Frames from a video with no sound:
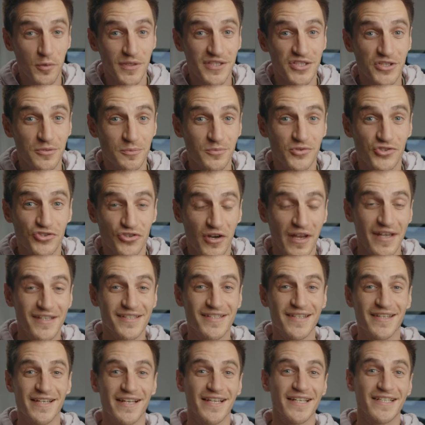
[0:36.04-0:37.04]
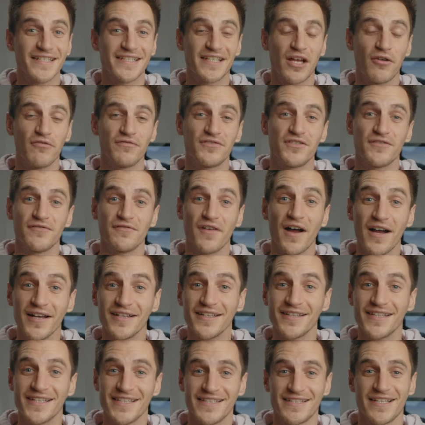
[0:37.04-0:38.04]
we jump straight into the list, I've
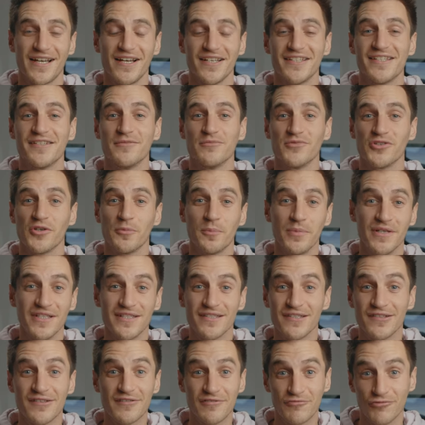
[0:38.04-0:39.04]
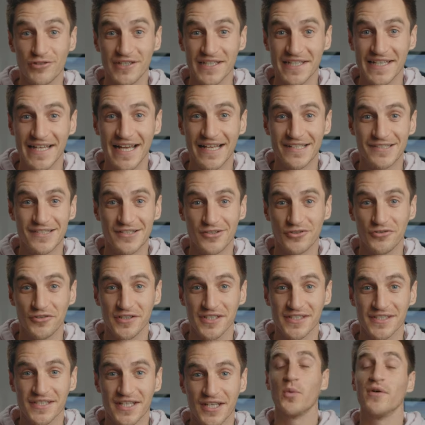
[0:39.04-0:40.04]
divided these items up into three
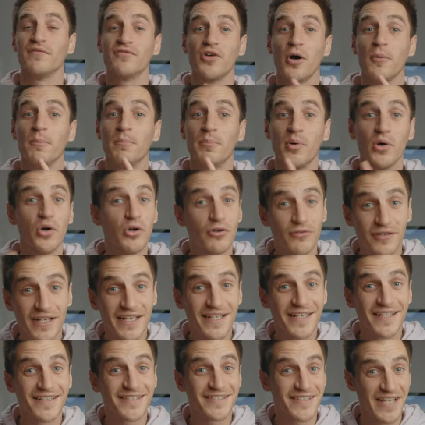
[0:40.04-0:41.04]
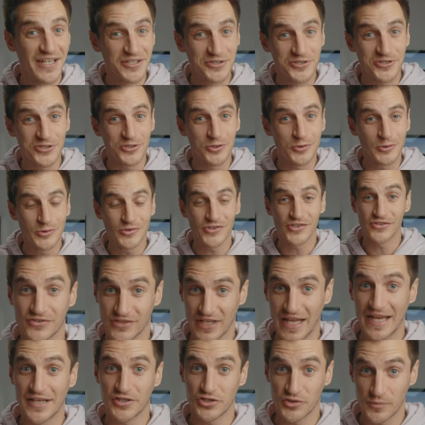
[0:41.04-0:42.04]
categories. We've got boring essentials
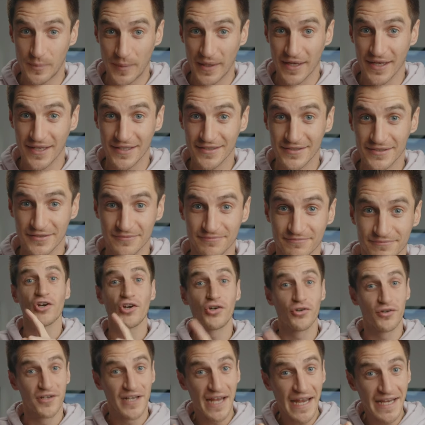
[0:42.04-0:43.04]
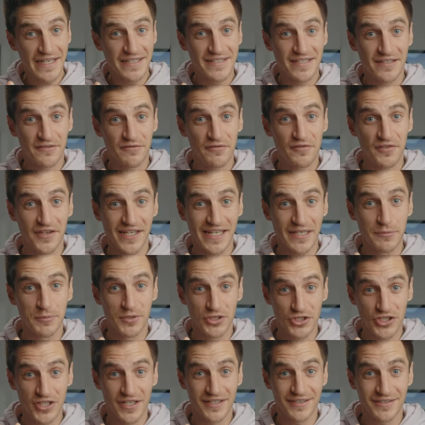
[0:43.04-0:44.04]
slash spares, creative
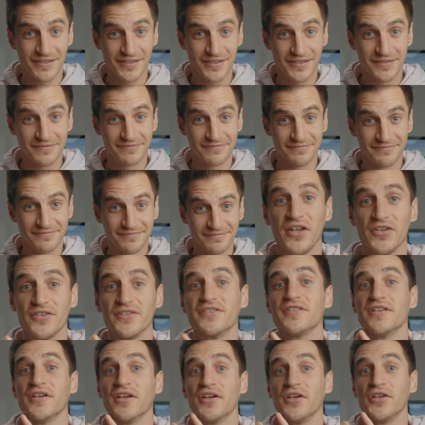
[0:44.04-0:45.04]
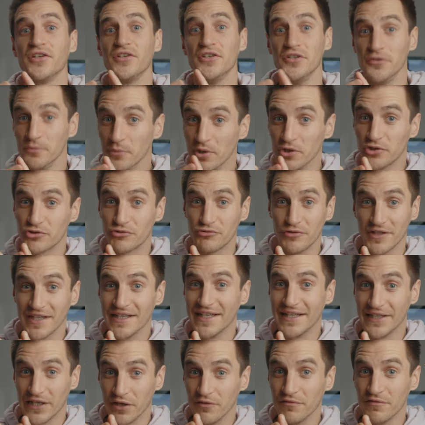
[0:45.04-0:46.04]
thingamajigs, and you must
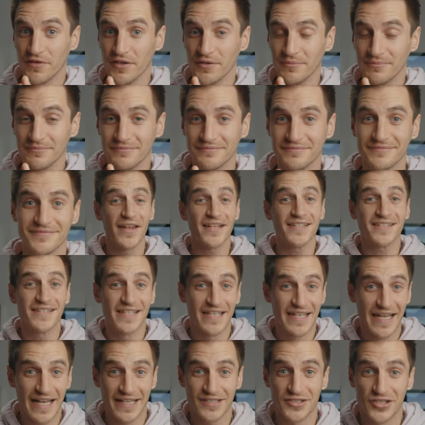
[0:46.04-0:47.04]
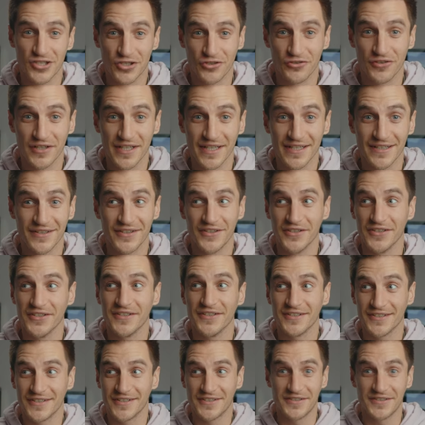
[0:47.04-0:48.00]
really love them. Now that's the category that